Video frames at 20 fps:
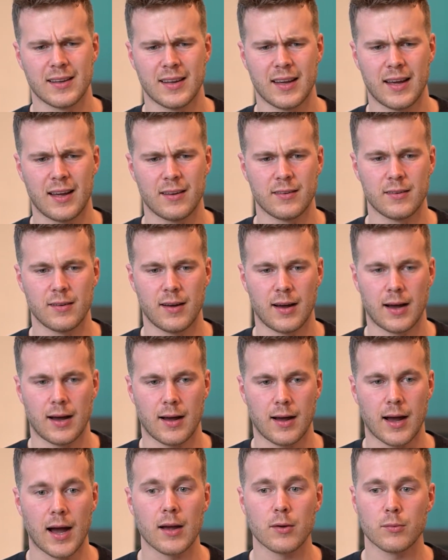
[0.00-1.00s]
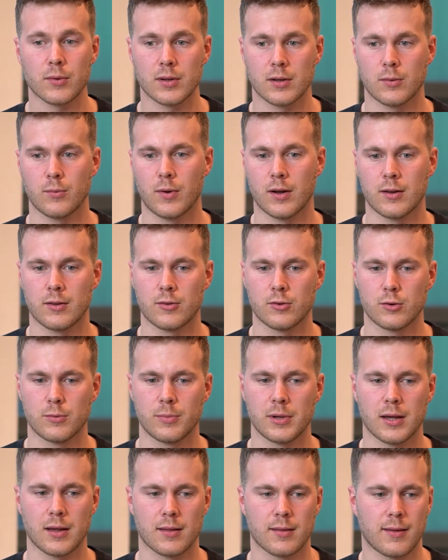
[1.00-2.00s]
And I really wanted to
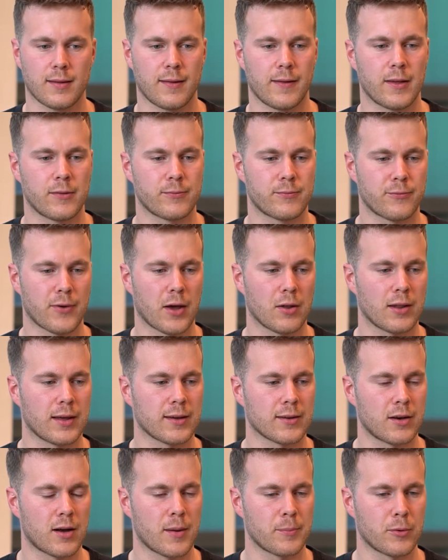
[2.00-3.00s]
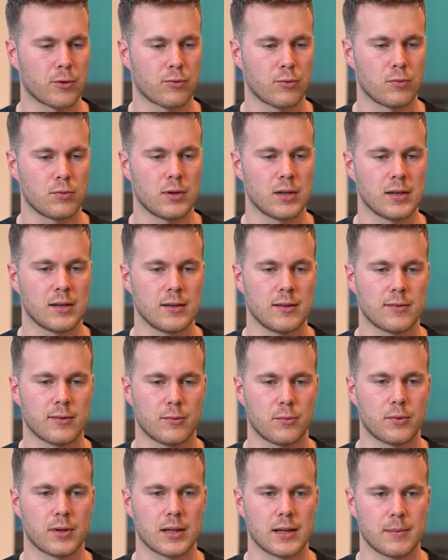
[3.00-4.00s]
because it felt like an opportunity
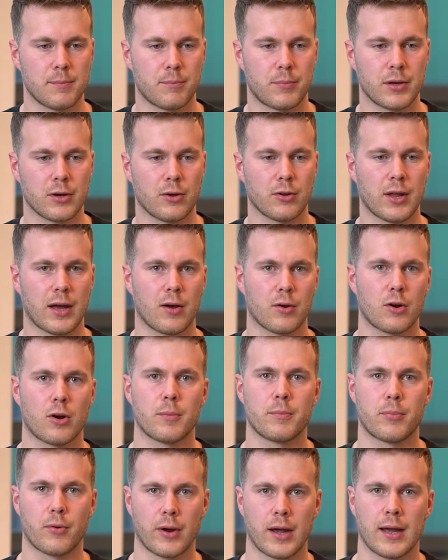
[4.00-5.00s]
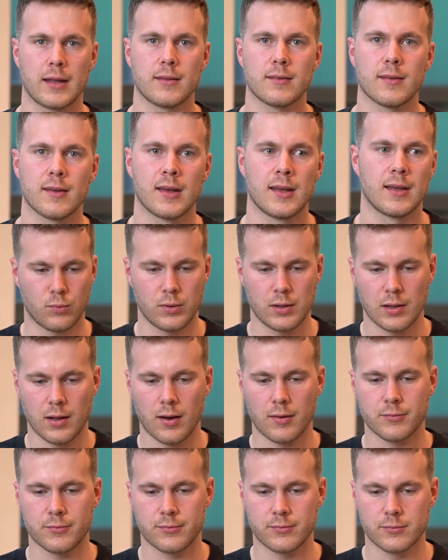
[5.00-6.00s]
to really build out our brand. We
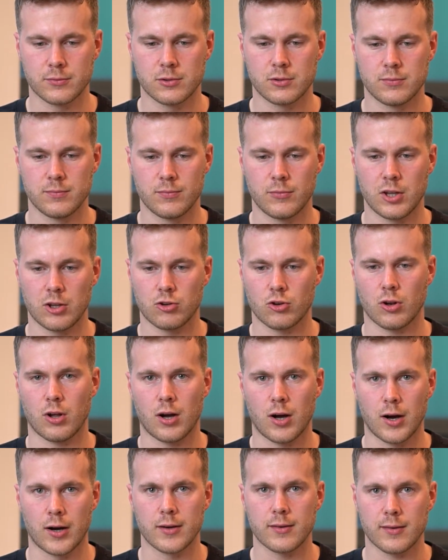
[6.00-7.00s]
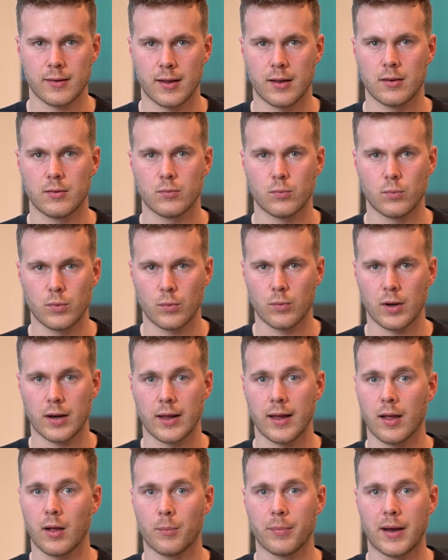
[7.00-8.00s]
love digital art and we want
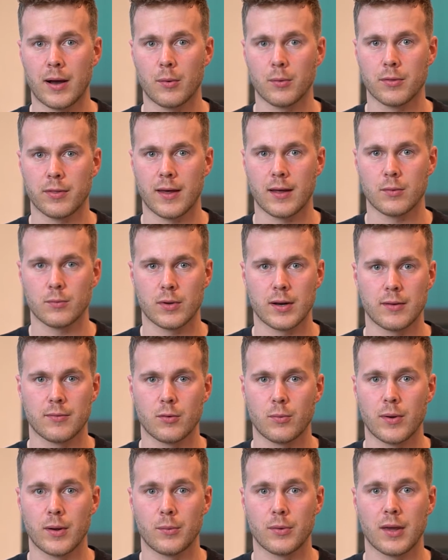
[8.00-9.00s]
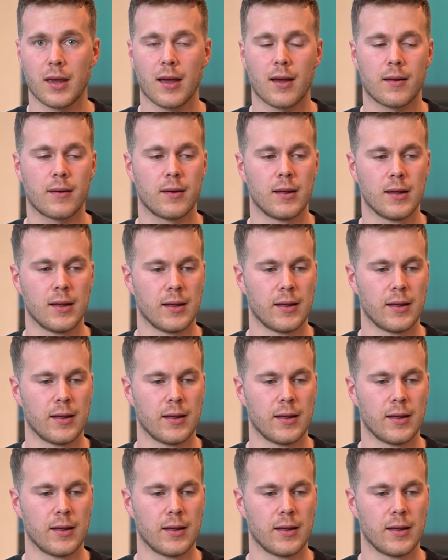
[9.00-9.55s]
to help out with that in whatever way we can.